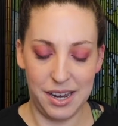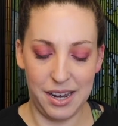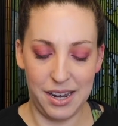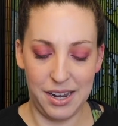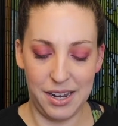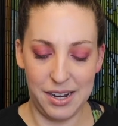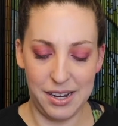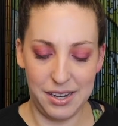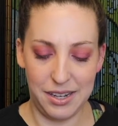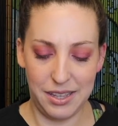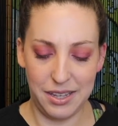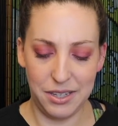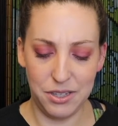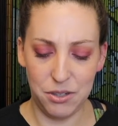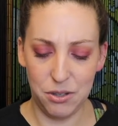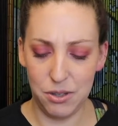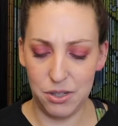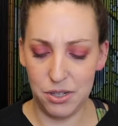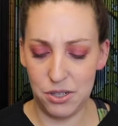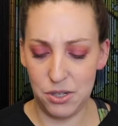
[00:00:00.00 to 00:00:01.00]
And
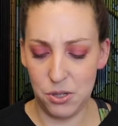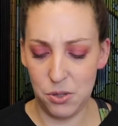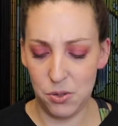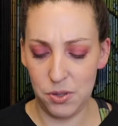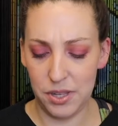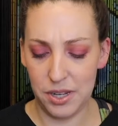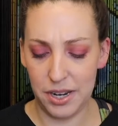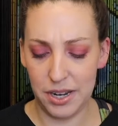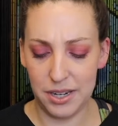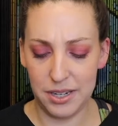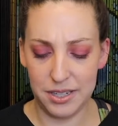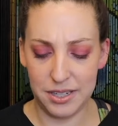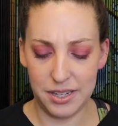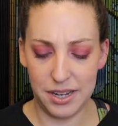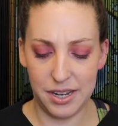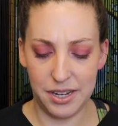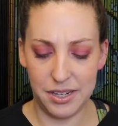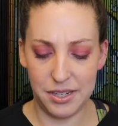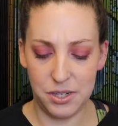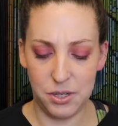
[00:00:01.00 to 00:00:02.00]
these are the 2 that I
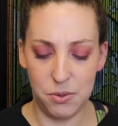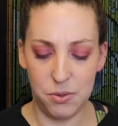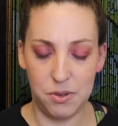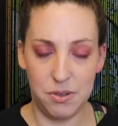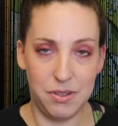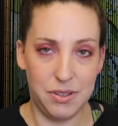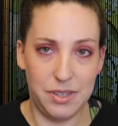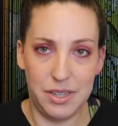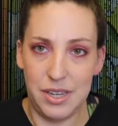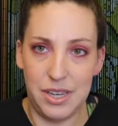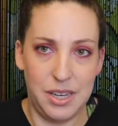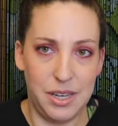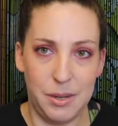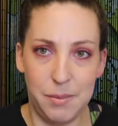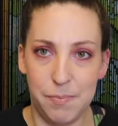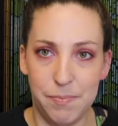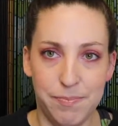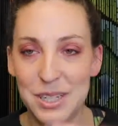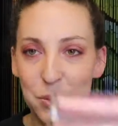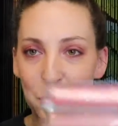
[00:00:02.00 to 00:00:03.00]
decided to
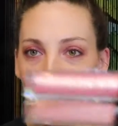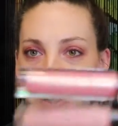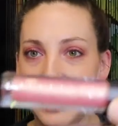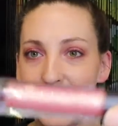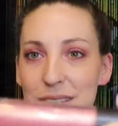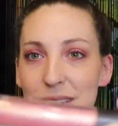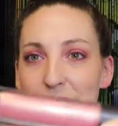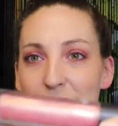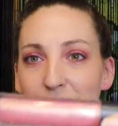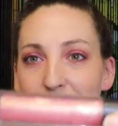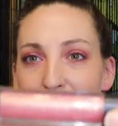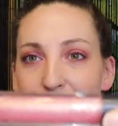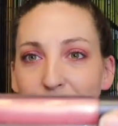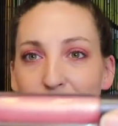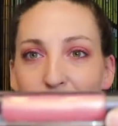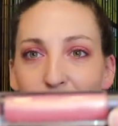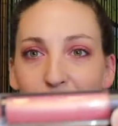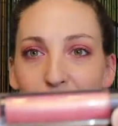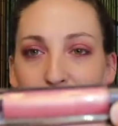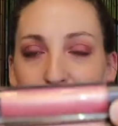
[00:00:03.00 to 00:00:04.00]
keep. This one's a solid
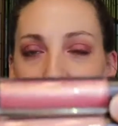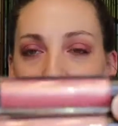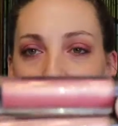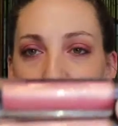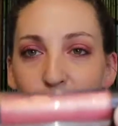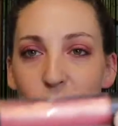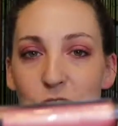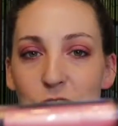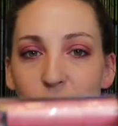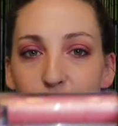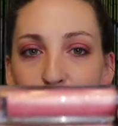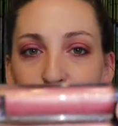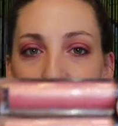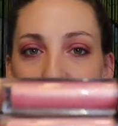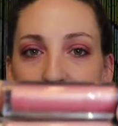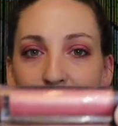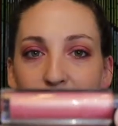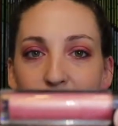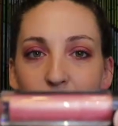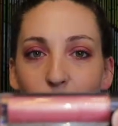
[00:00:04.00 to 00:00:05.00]
color and this one's
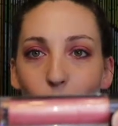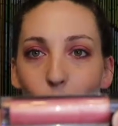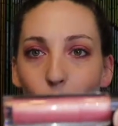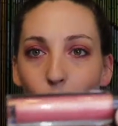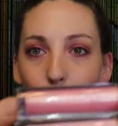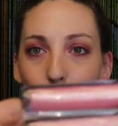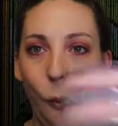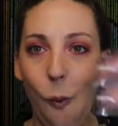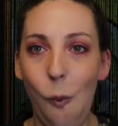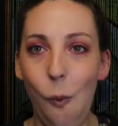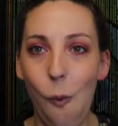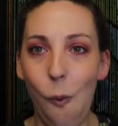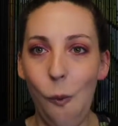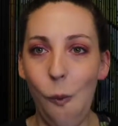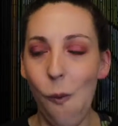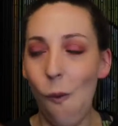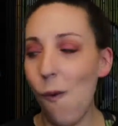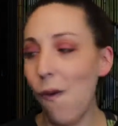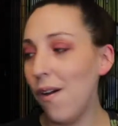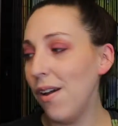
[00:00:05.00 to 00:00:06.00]
shimmery.
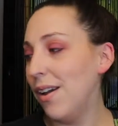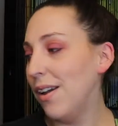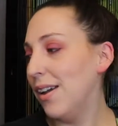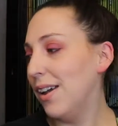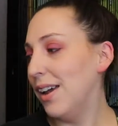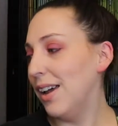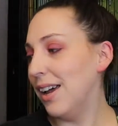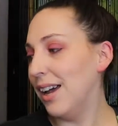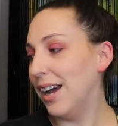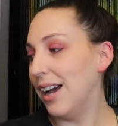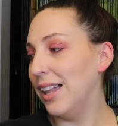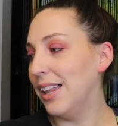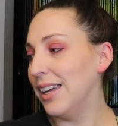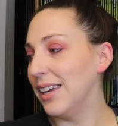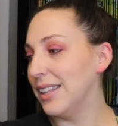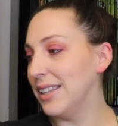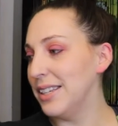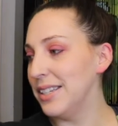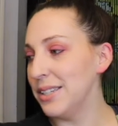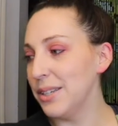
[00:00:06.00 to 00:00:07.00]
Ooh. I
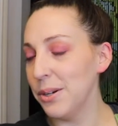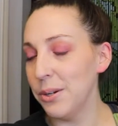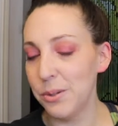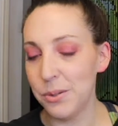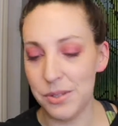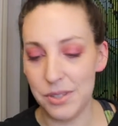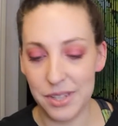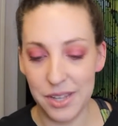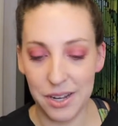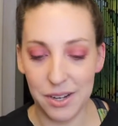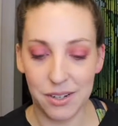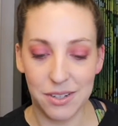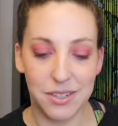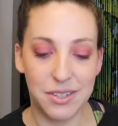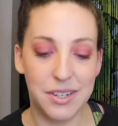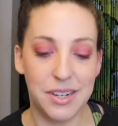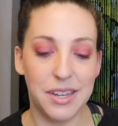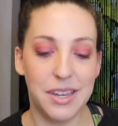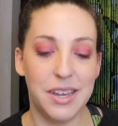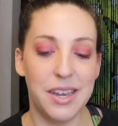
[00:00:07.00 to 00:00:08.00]
like these hoes. They are
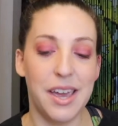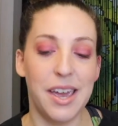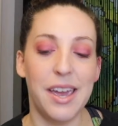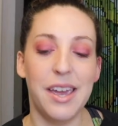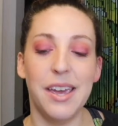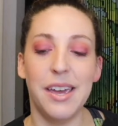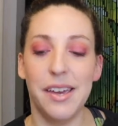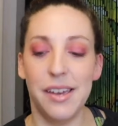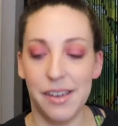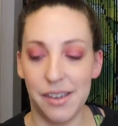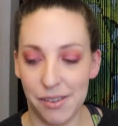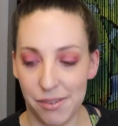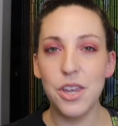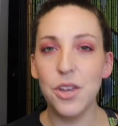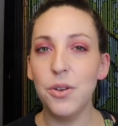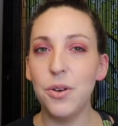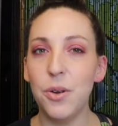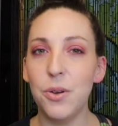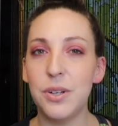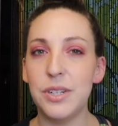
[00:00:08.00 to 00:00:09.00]
sticky AF.
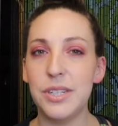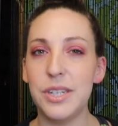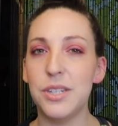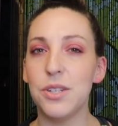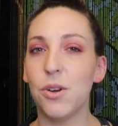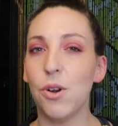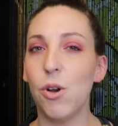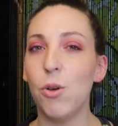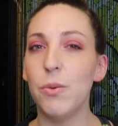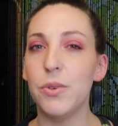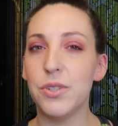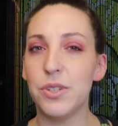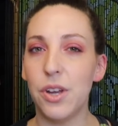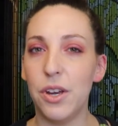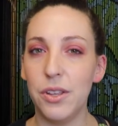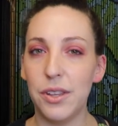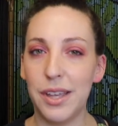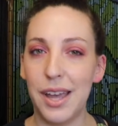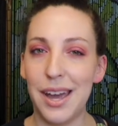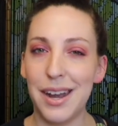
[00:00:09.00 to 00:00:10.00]
You'll notice these are almost
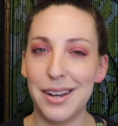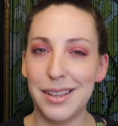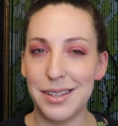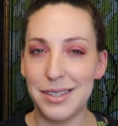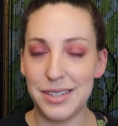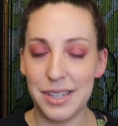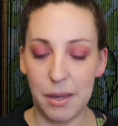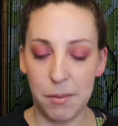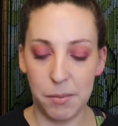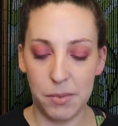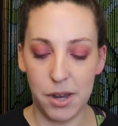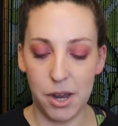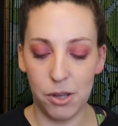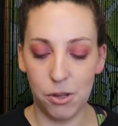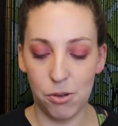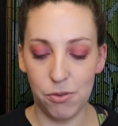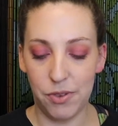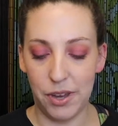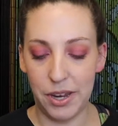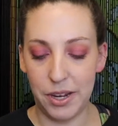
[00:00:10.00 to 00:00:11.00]
all kind of the same
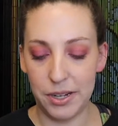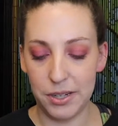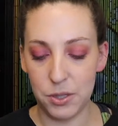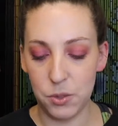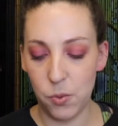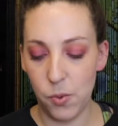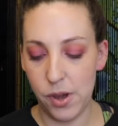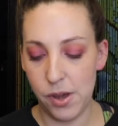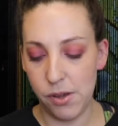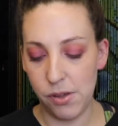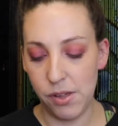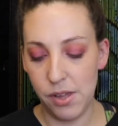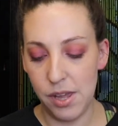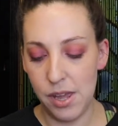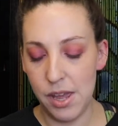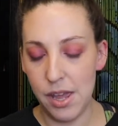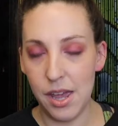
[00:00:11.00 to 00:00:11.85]
color vein as well.